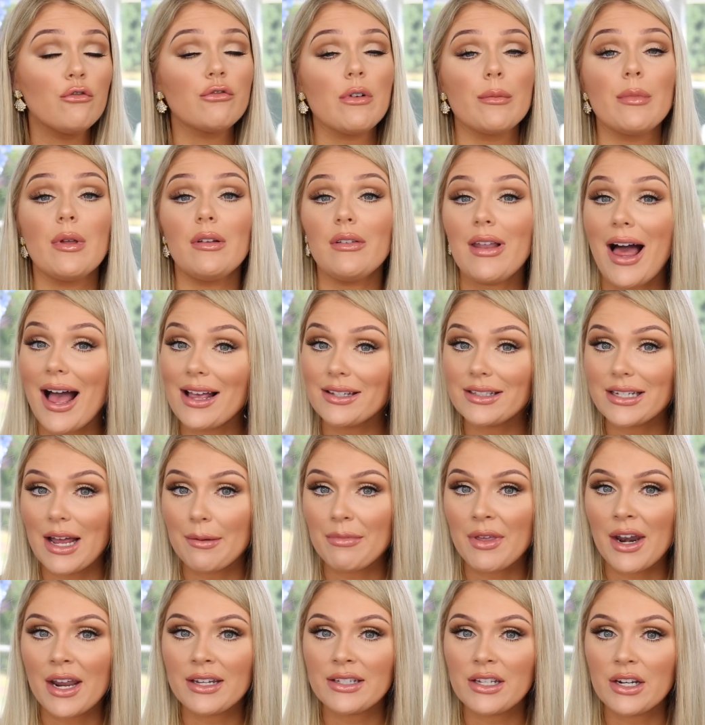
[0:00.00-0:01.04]
from the last
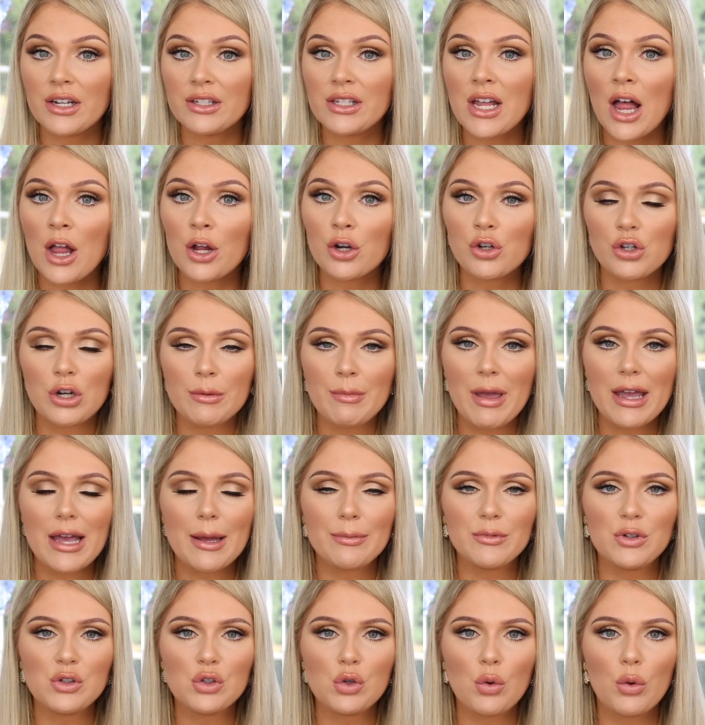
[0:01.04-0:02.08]
time that I did a Dollar Tree
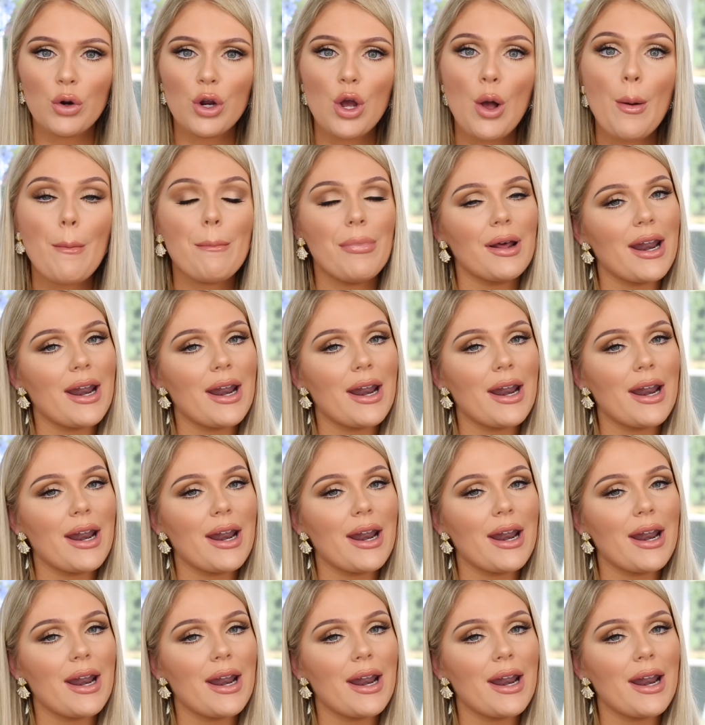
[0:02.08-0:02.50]
makeup tutorial,